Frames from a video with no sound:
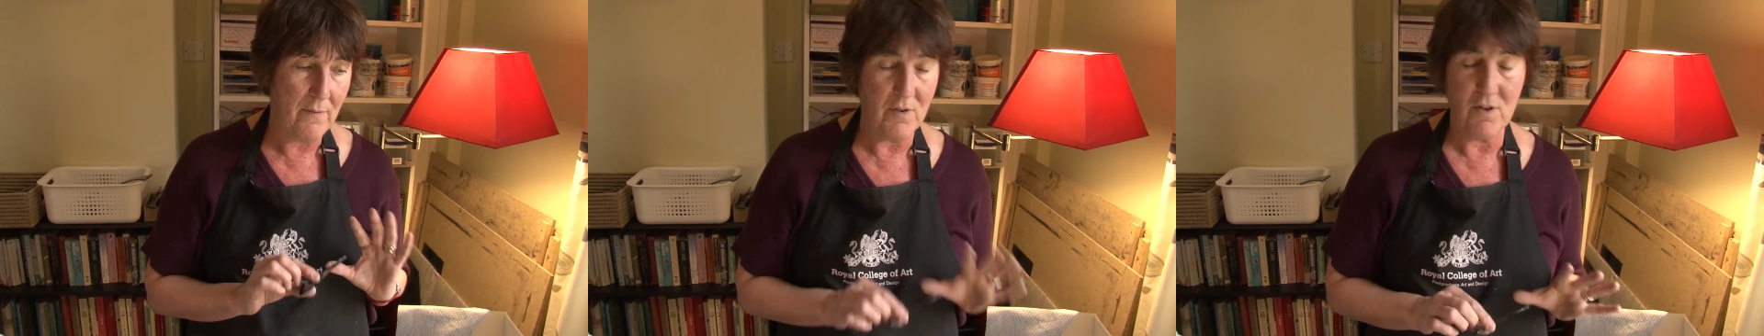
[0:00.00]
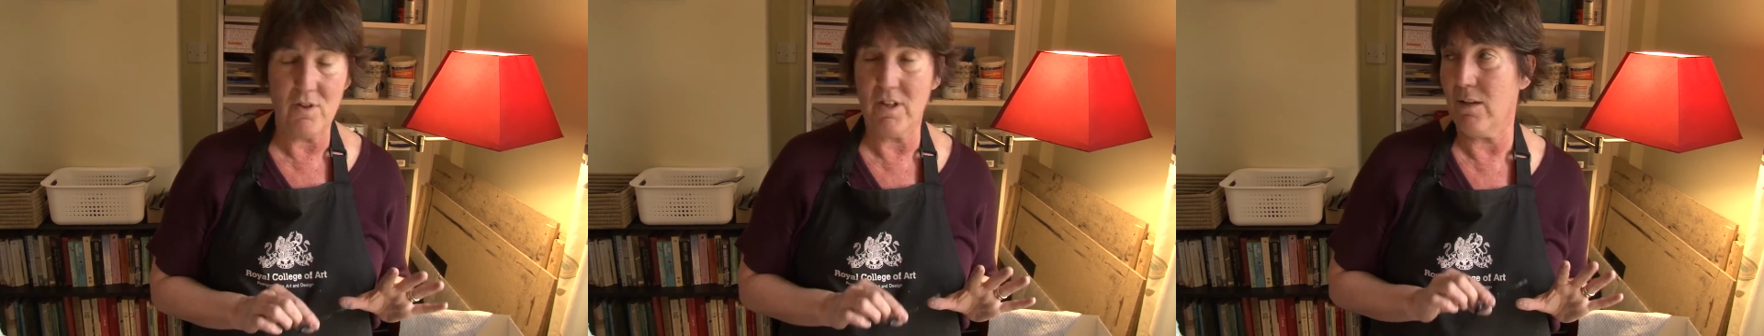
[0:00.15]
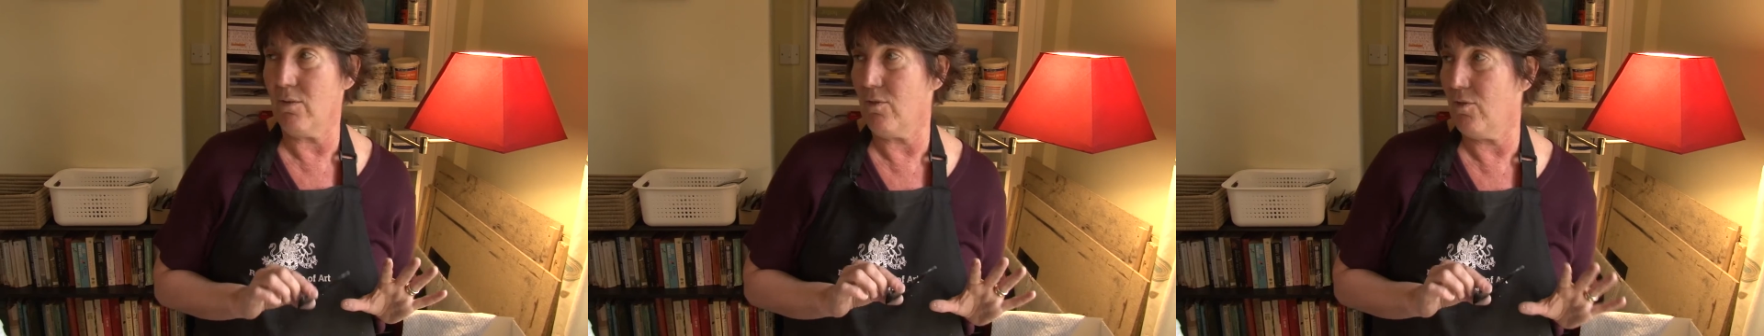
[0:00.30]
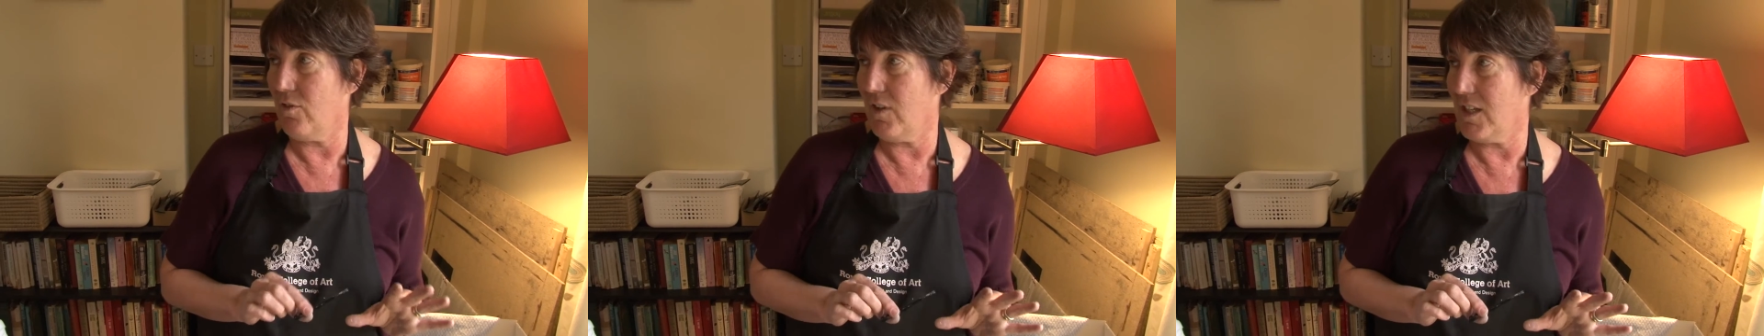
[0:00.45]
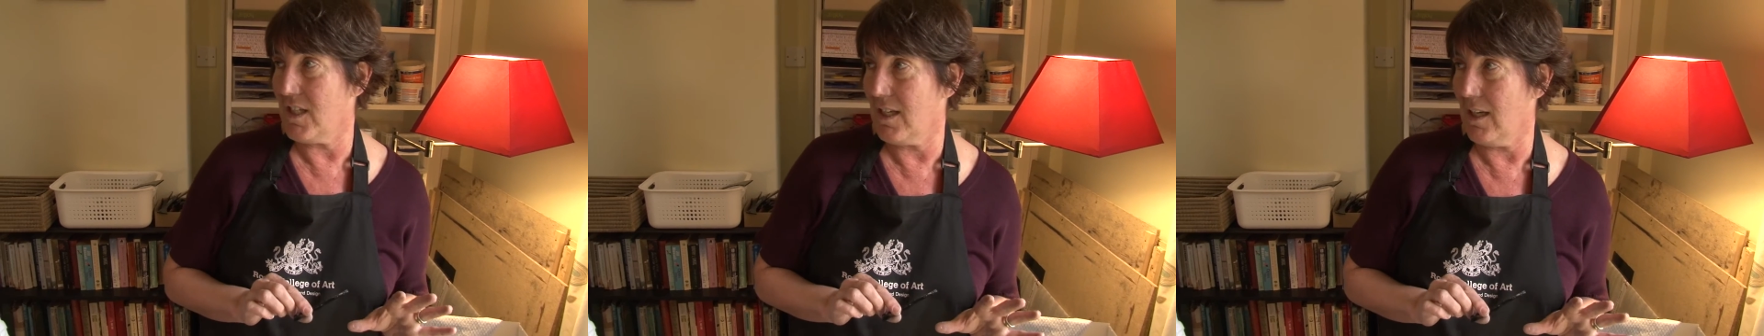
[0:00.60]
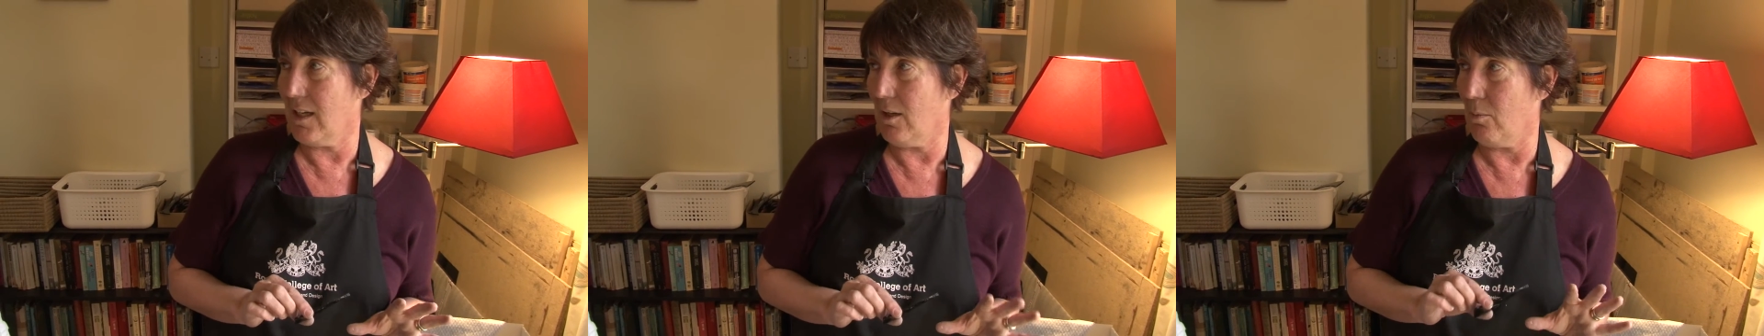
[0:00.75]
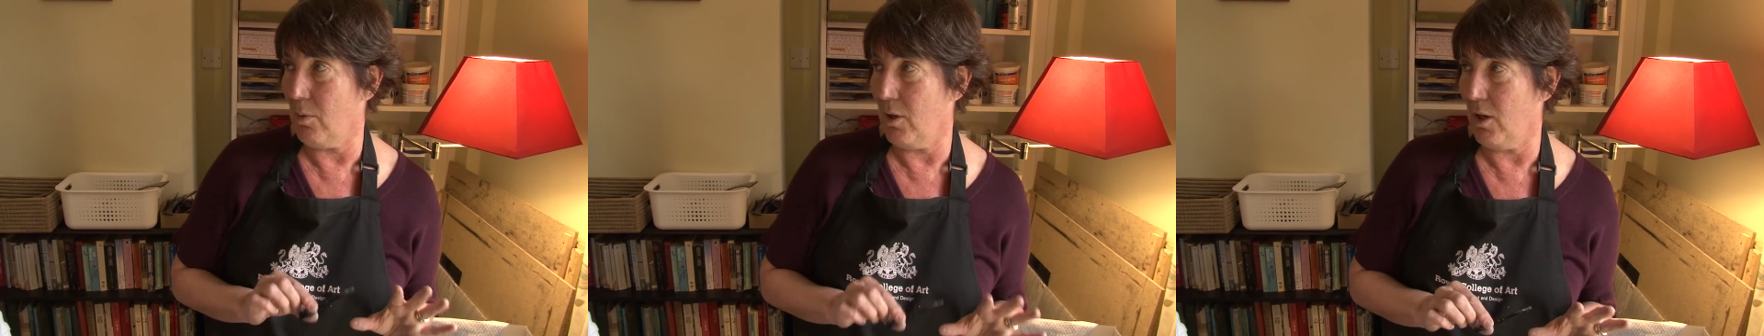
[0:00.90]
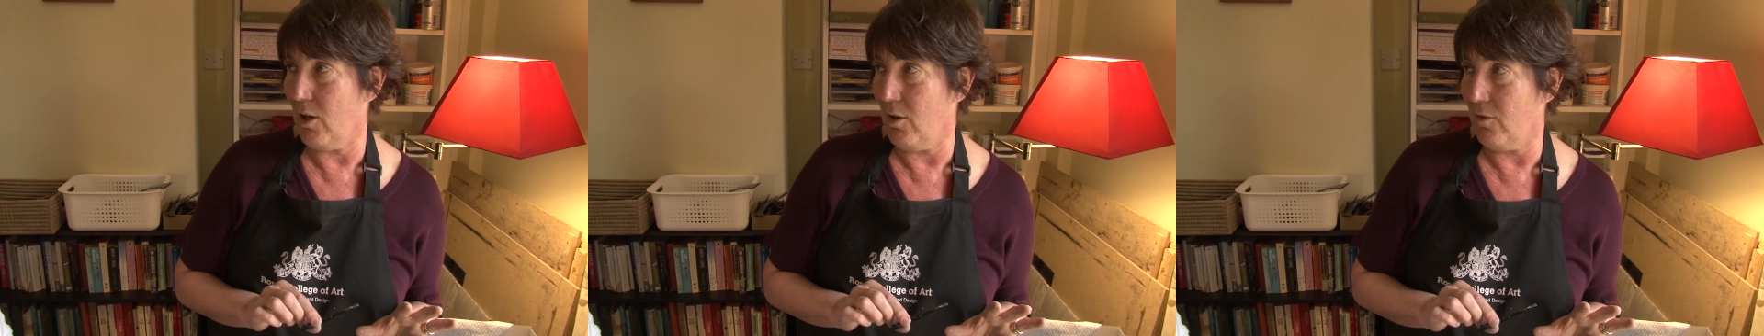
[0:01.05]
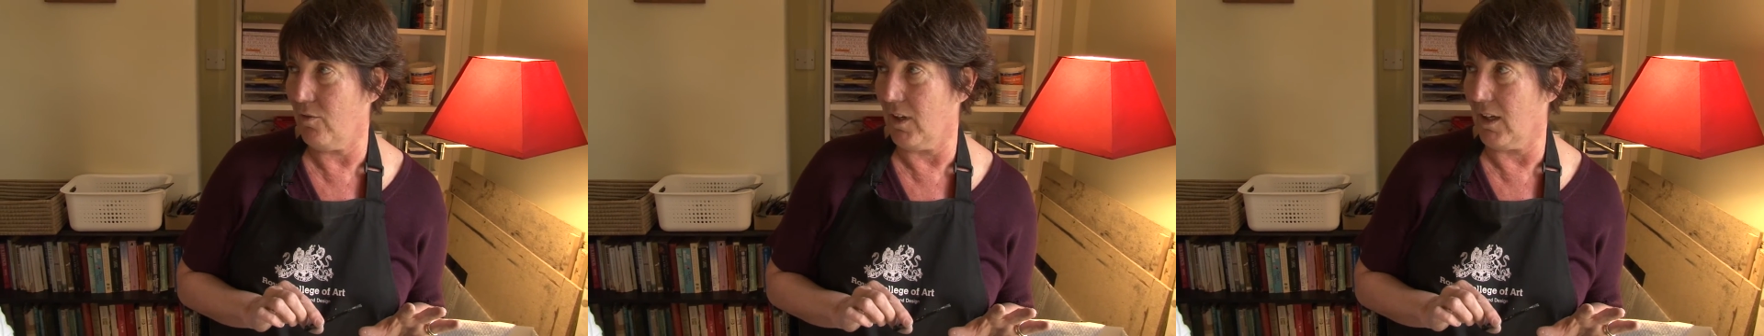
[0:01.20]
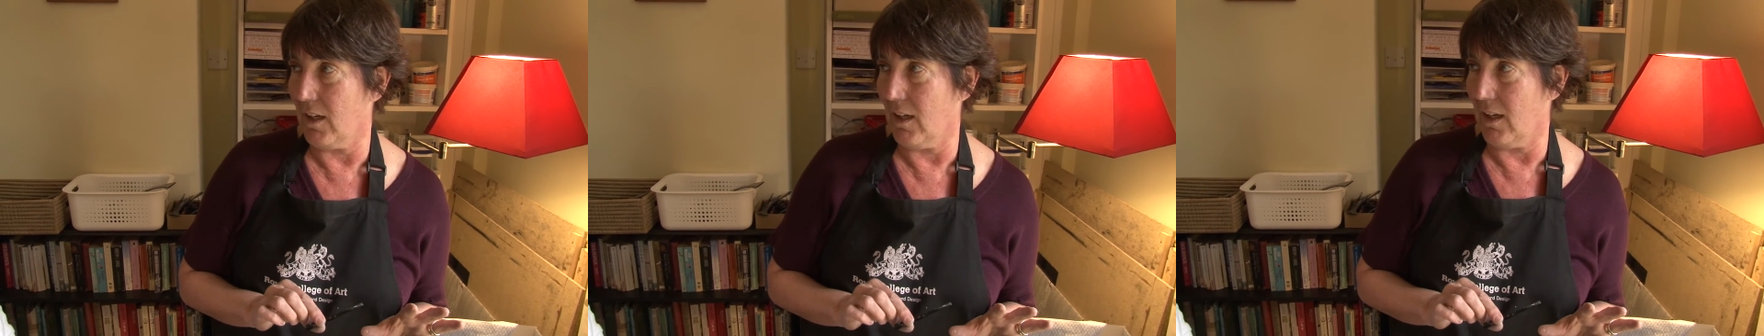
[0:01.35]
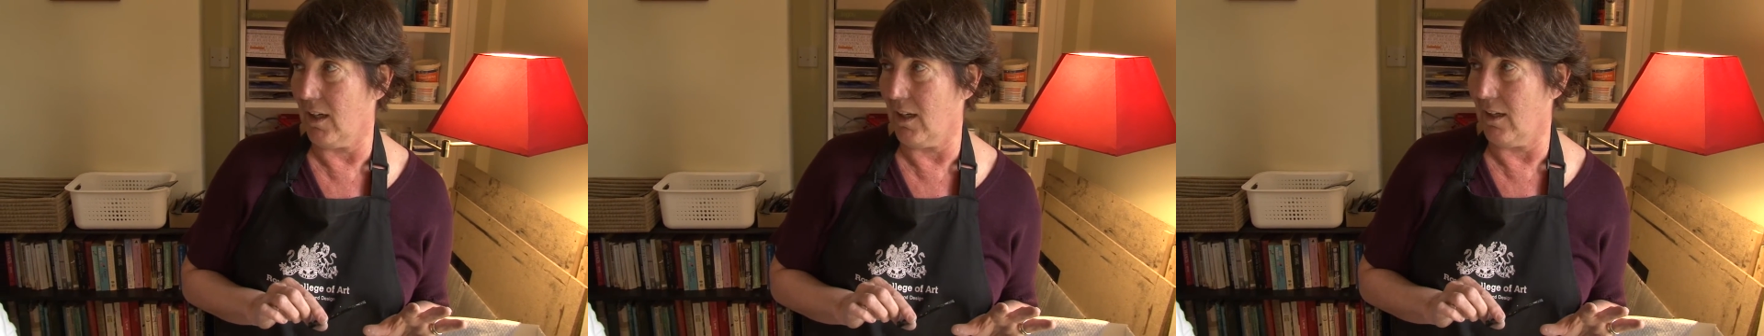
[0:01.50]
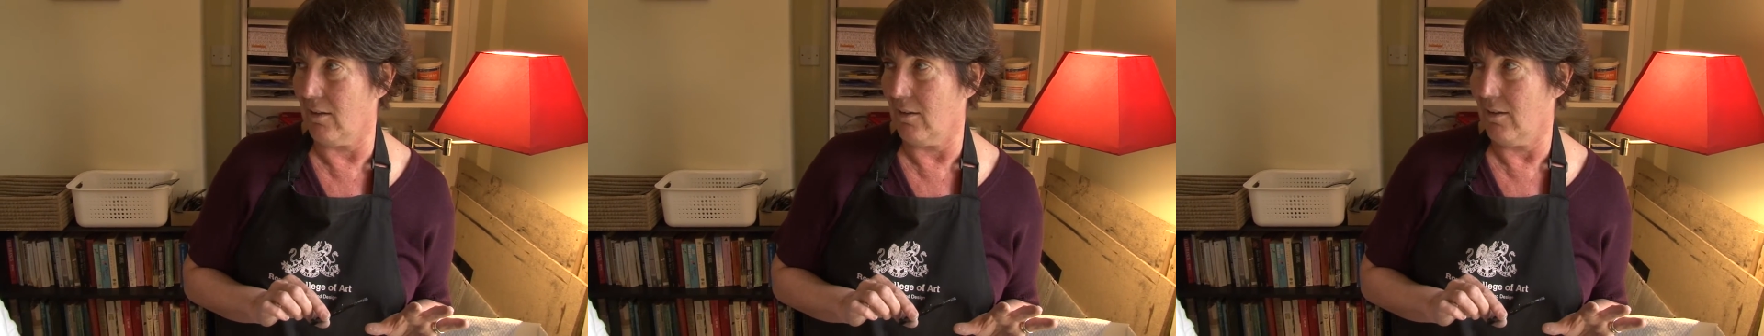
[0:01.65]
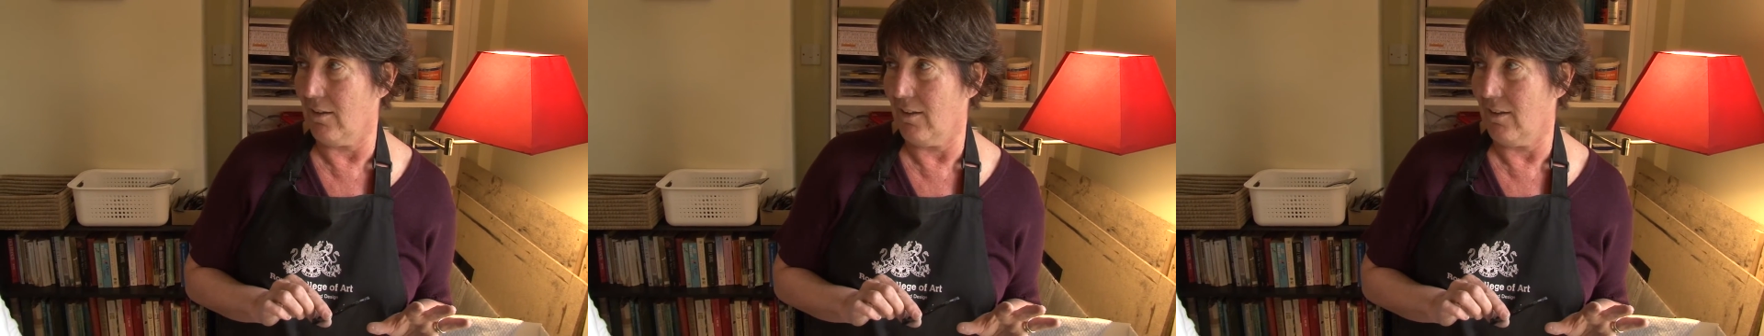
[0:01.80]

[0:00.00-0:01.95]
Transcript: everything fitting perfectly.